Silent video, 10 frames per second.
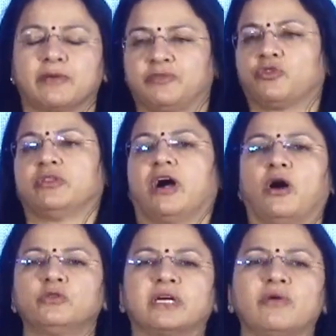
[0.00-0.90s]
up, so the
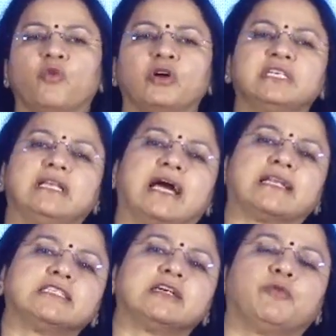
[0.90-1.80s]
outcome was he
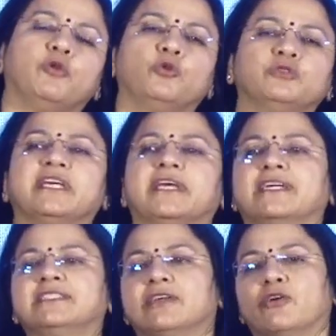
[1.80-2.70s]
landed up losing
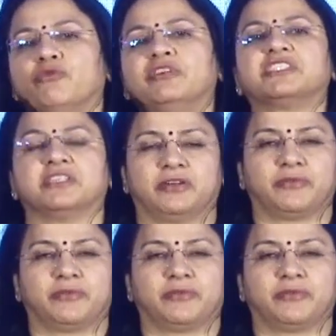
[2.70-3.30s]
his vision.